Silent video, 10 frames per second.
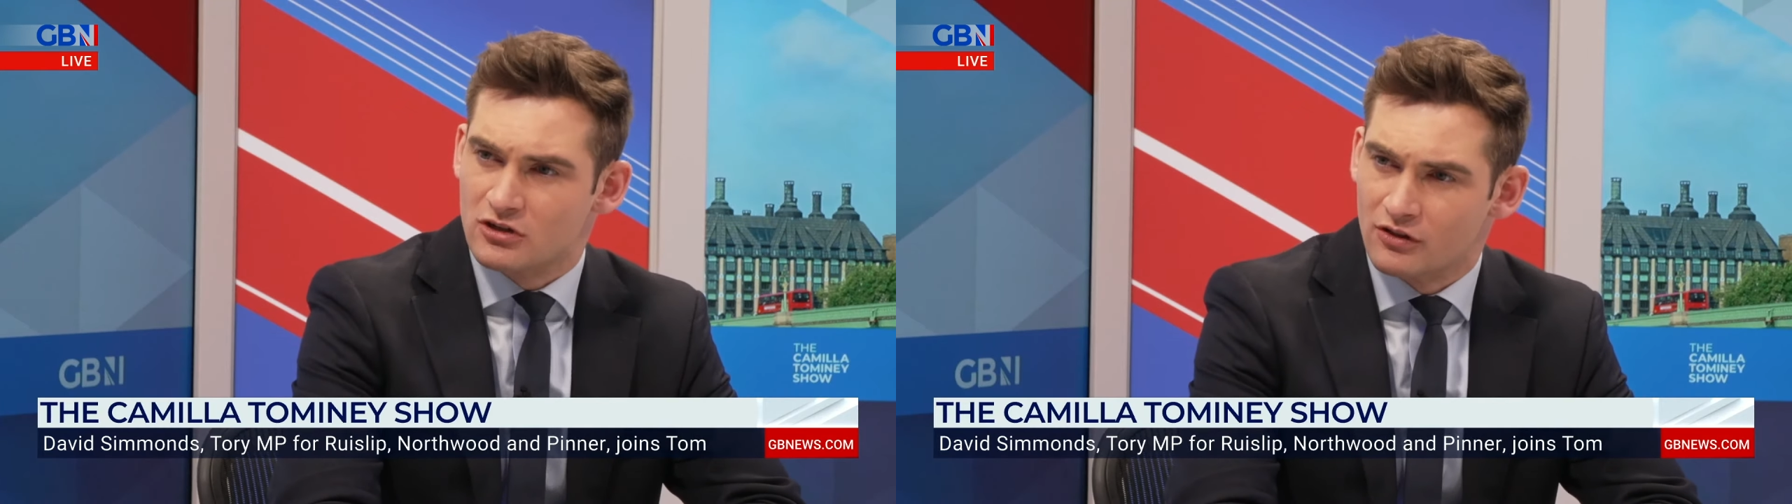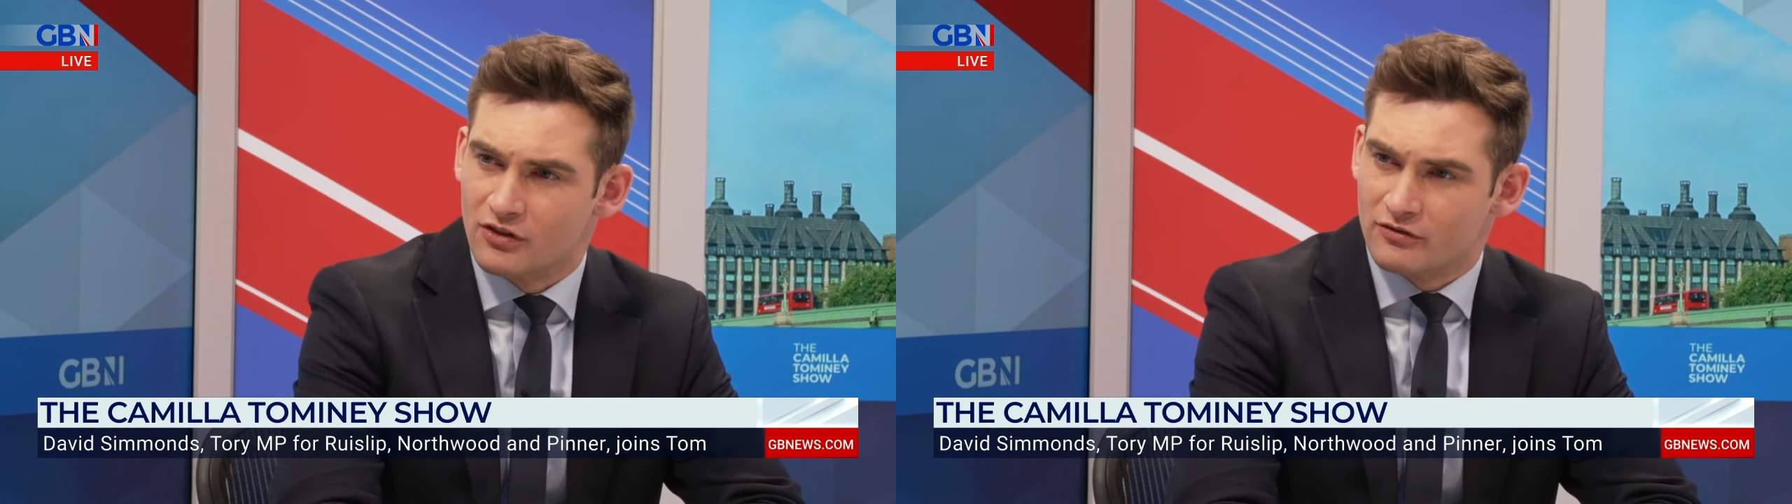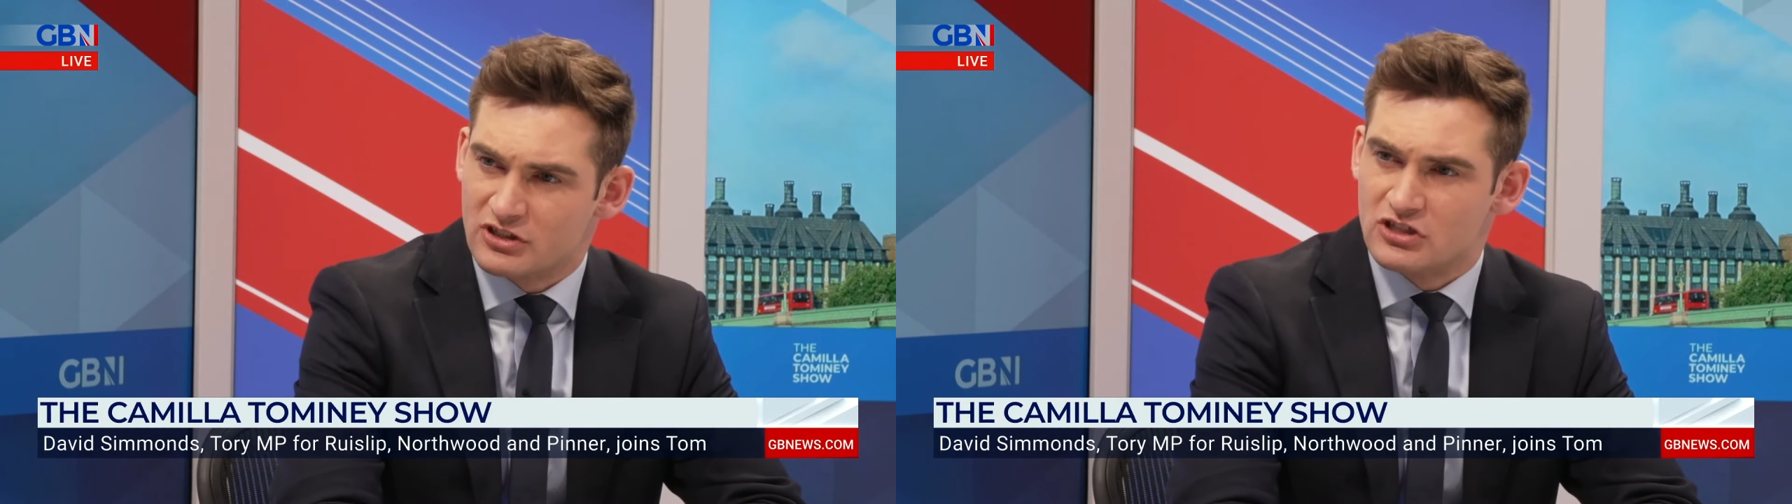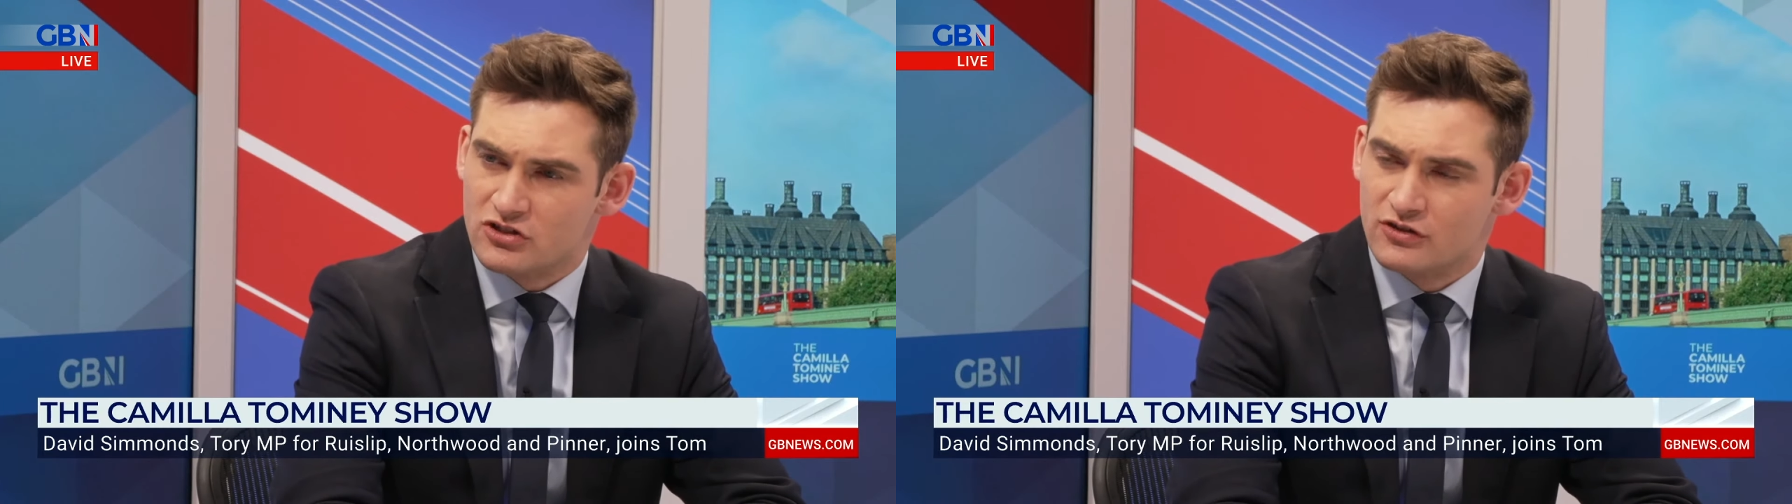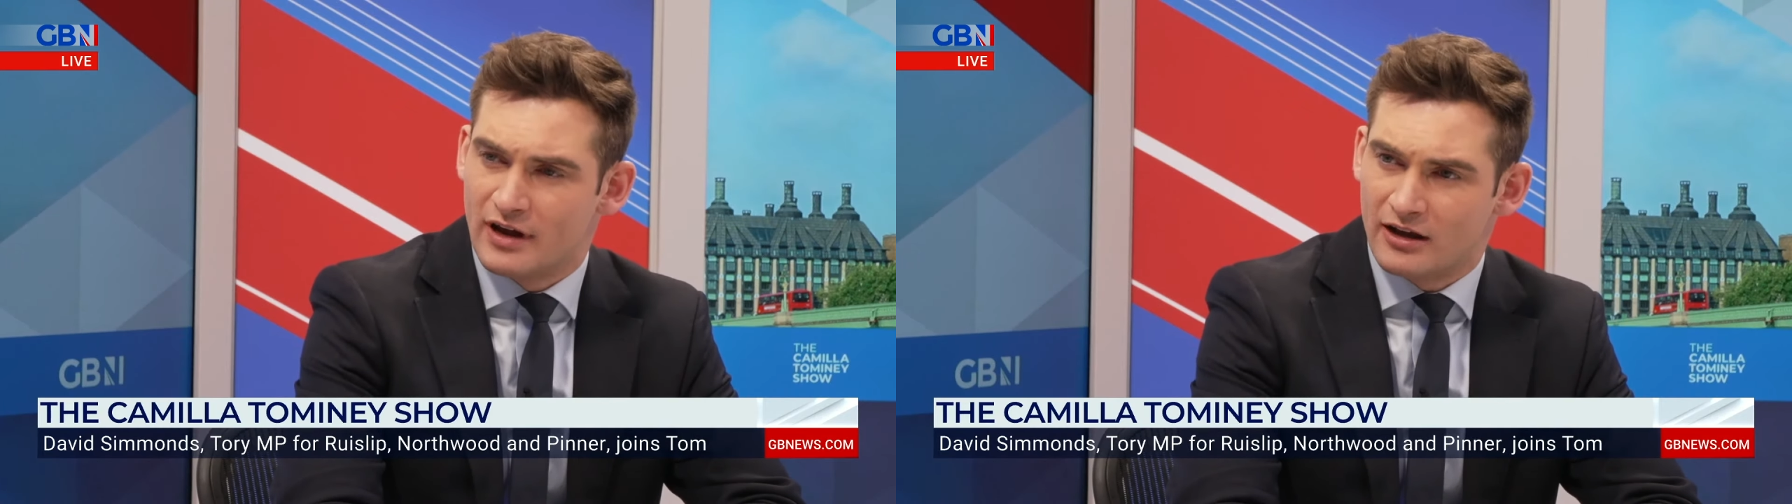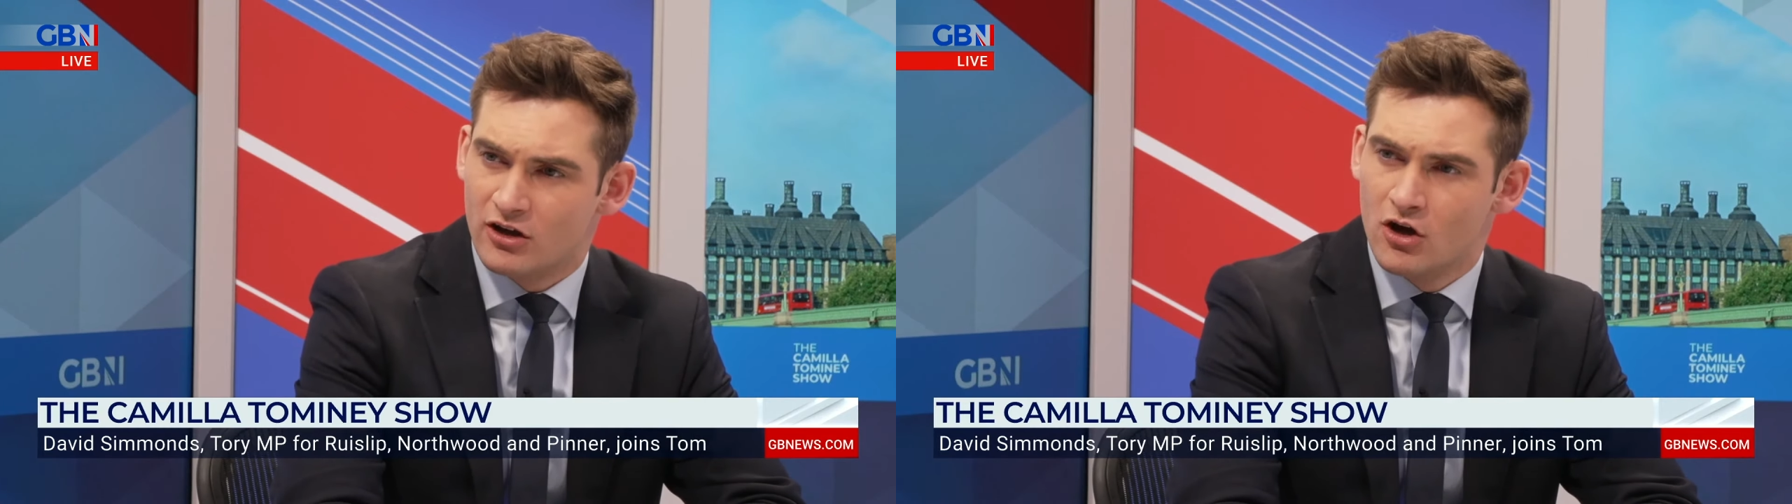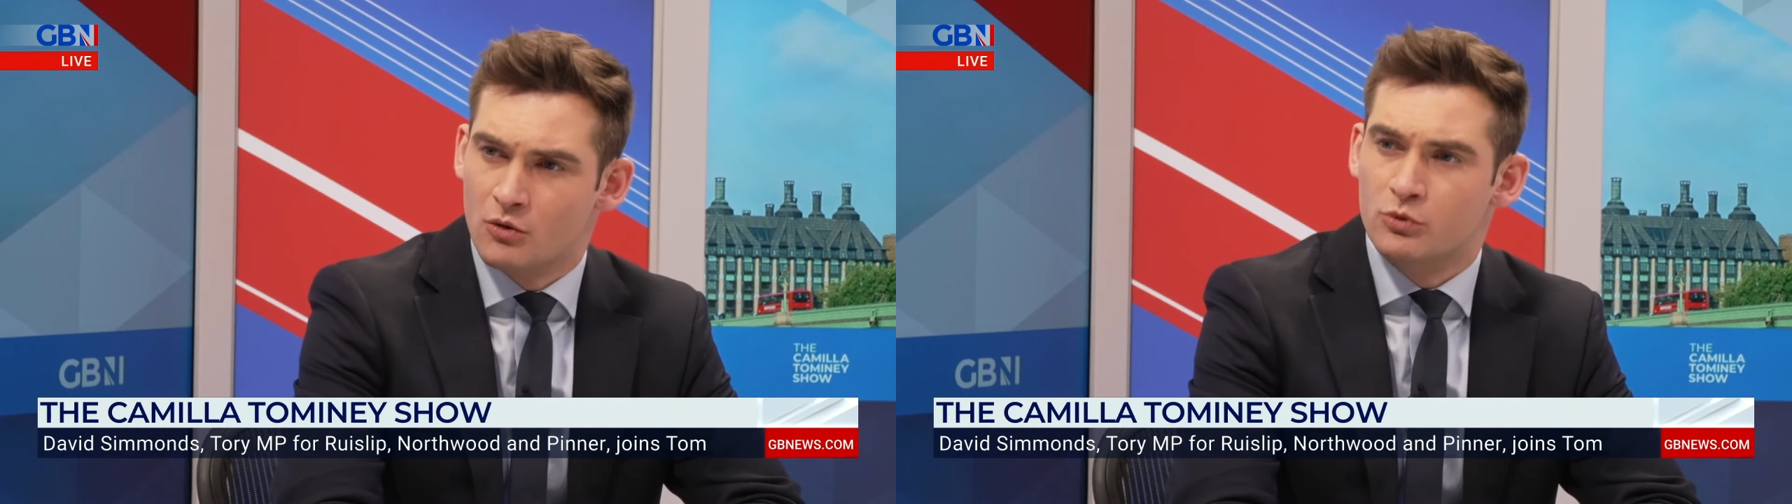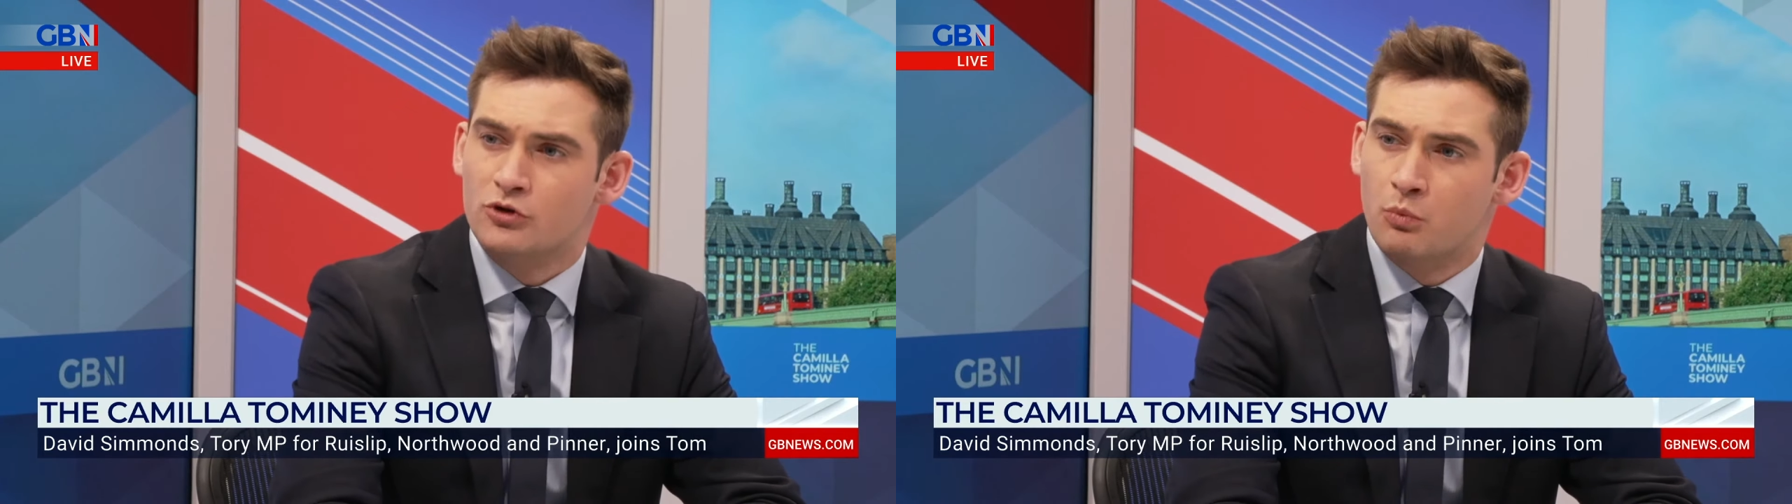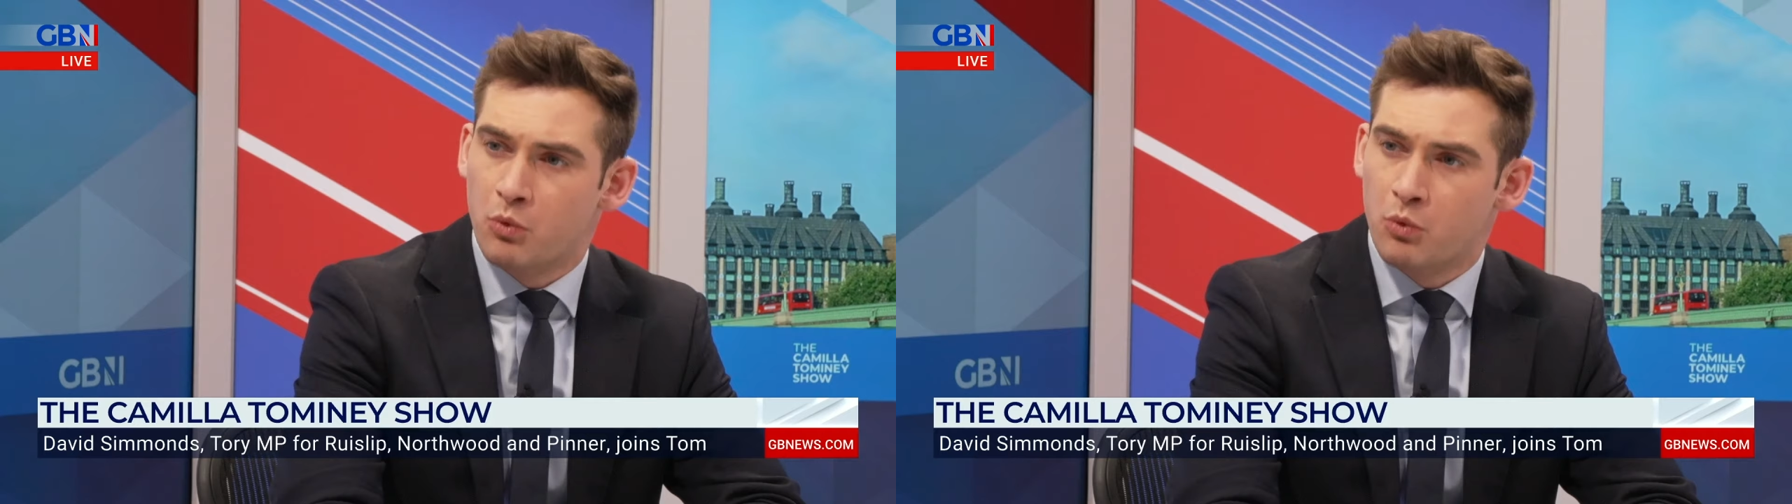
sceptical that Rishi Sunak